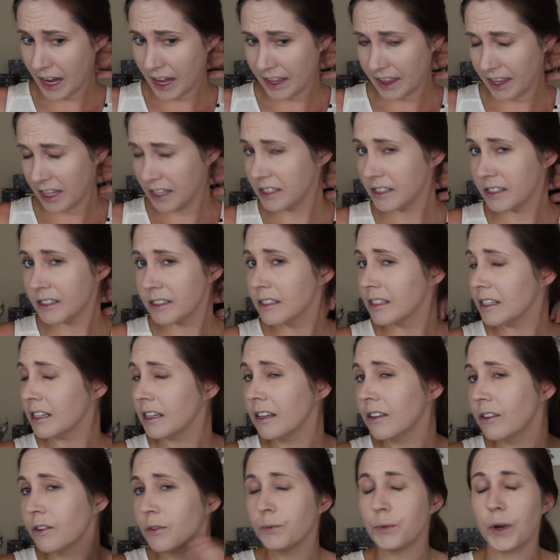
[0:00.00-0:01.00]
yeah, this,
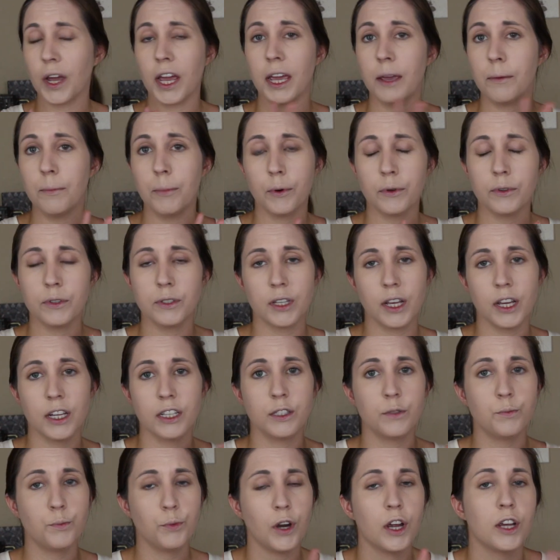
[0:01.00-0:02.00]
either way, both
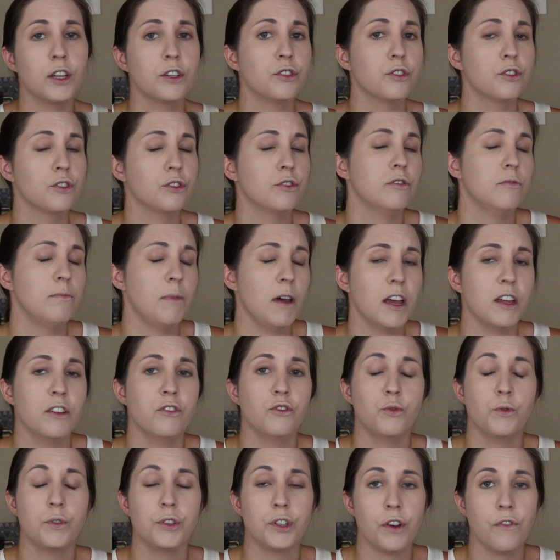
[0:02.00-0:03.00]
sides, brush,
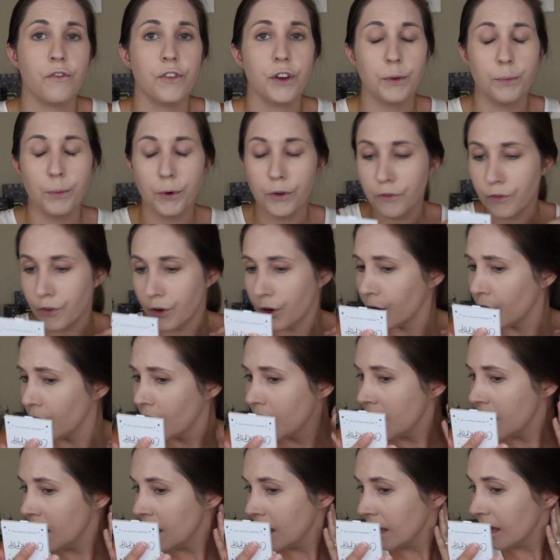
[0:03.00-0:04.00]
sponge, whichever you prefer,
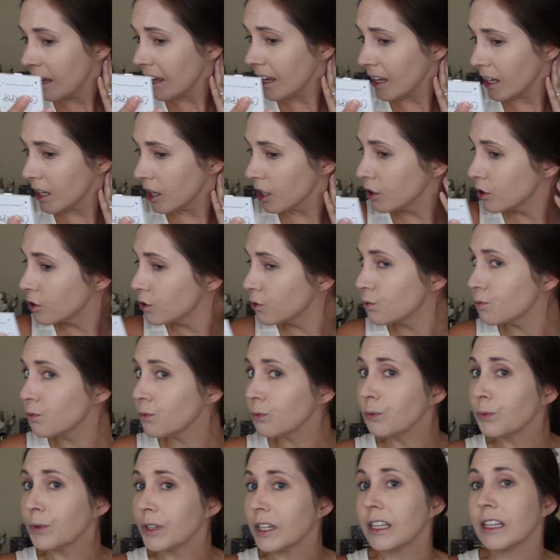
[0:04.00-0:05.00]
it looks
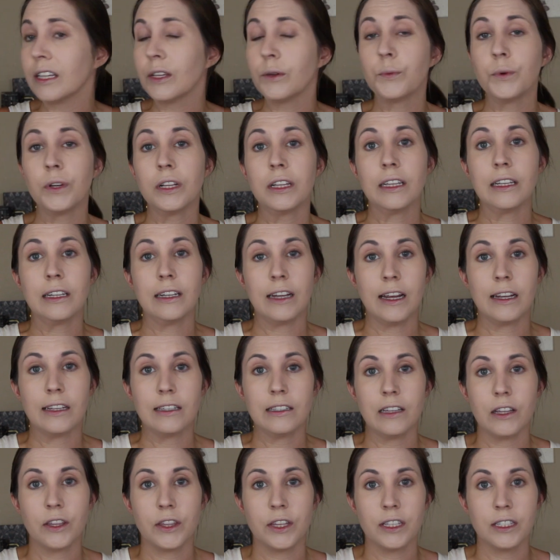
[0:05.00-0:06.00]
really, really
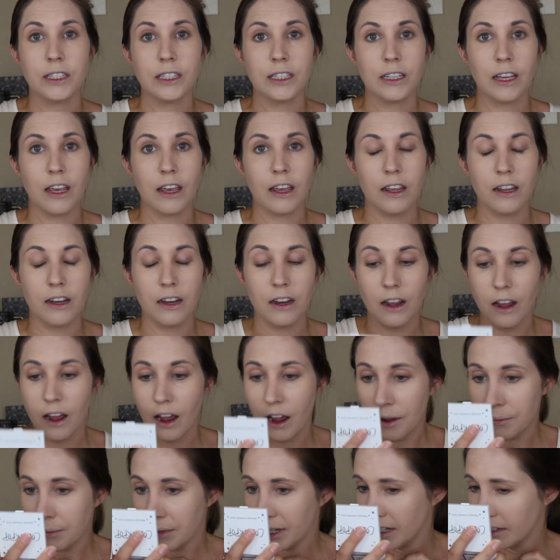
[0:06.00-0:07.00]
nice on the skin.
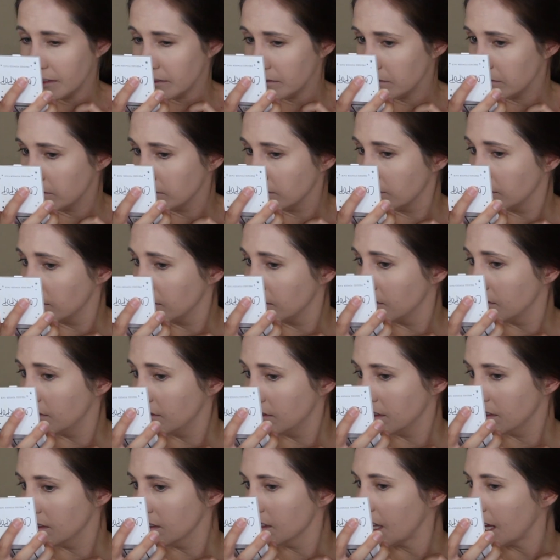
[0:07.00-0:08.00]
I mean,
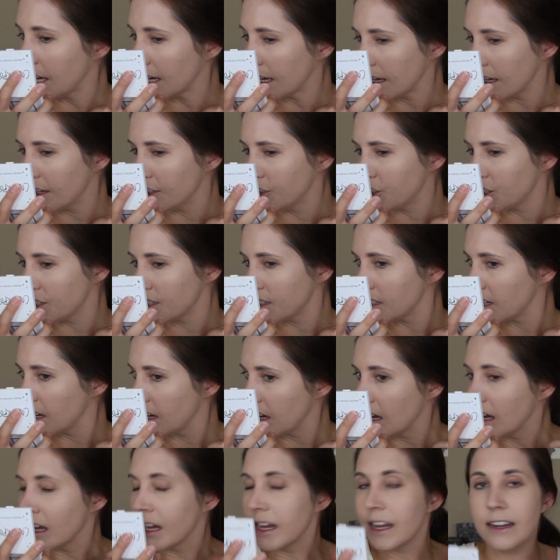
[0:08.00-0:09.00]
like it does.
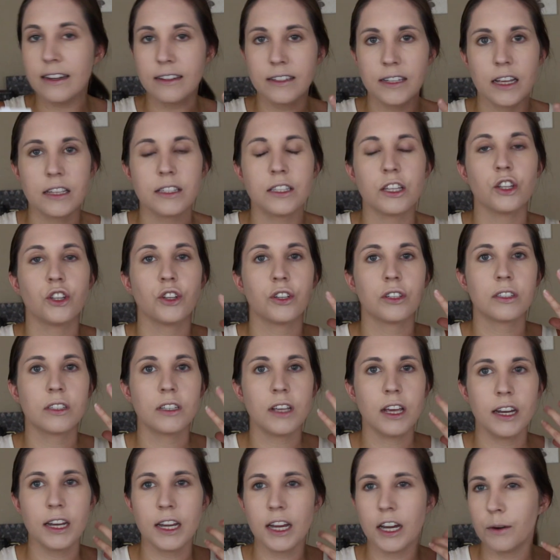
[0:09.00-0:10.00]
It looks
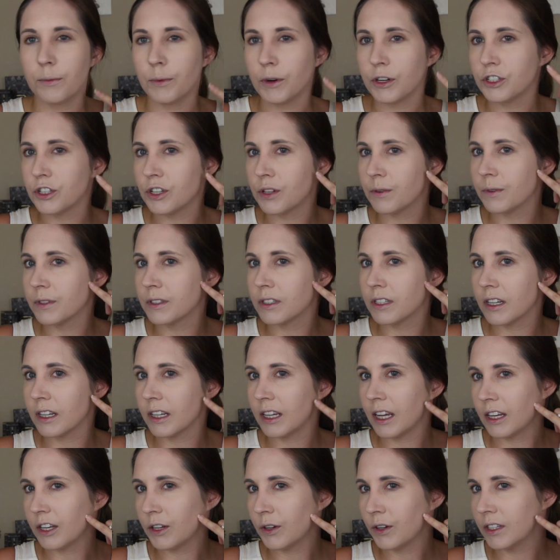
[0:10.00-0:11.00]
kind of airbrushed. It was,
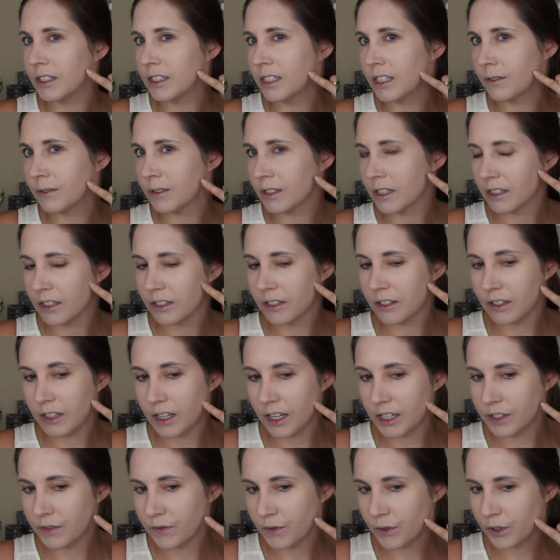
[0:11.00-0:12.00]
again, you can see it was a little
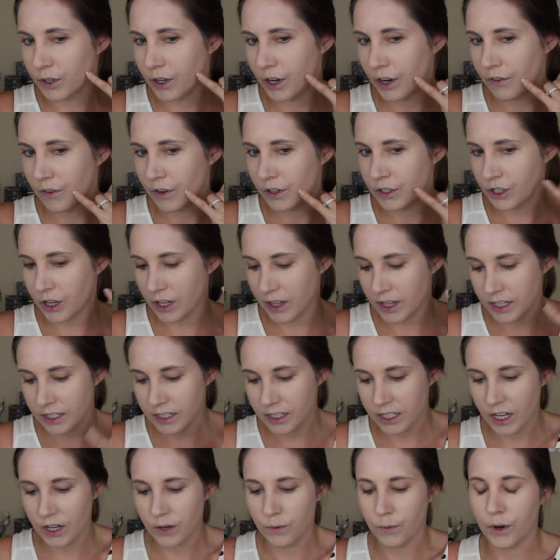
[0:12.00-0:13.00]
less full coverage on this
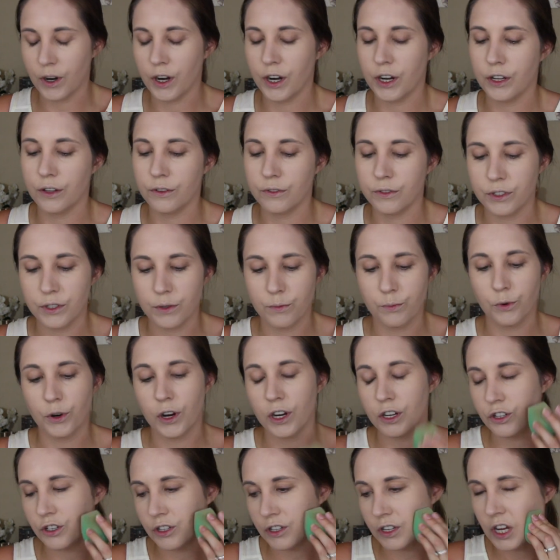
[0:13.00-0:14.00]
side where I used the
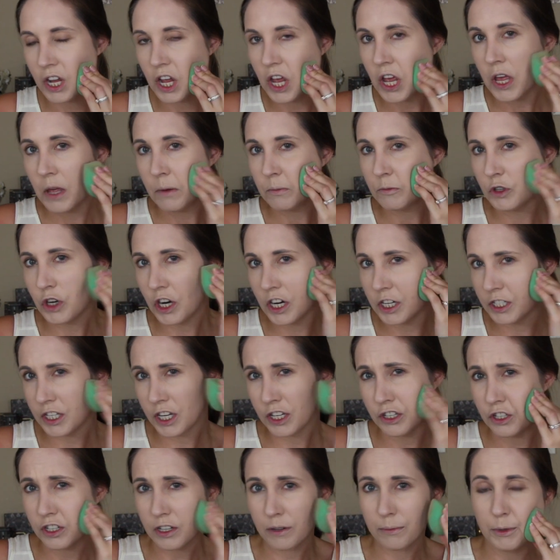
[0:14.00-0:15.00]
brush. I'm trying to
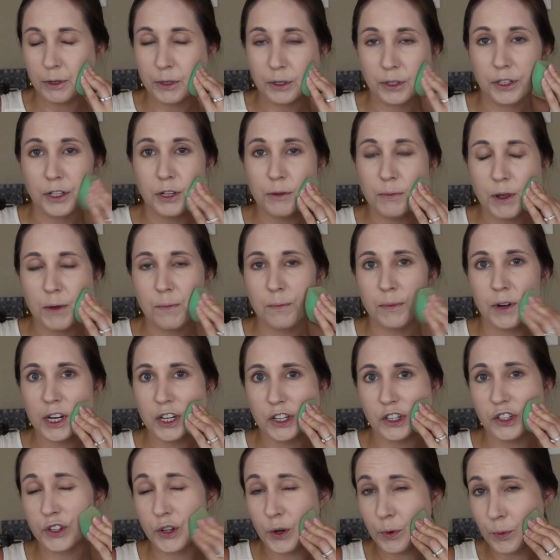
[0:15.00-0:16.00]
touch it up a little bit, but
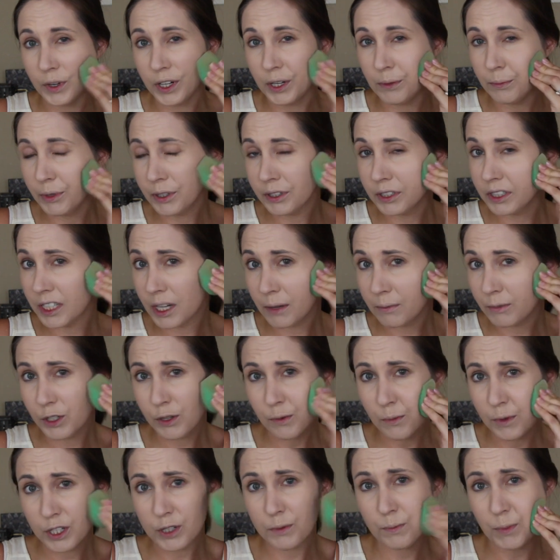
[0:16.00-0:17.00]
I don't want to build it up
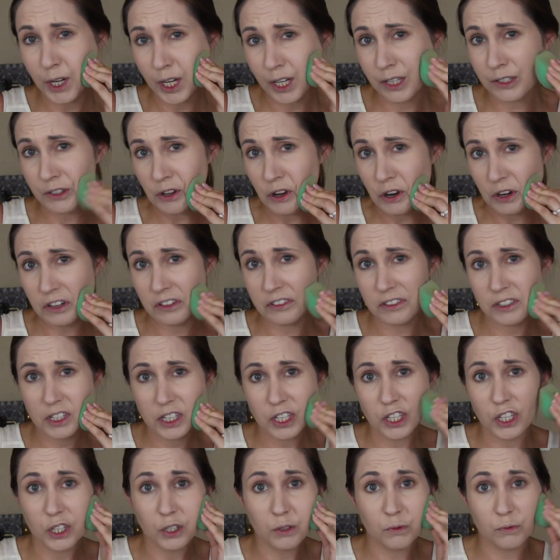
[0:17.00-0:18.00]
too much because honestly,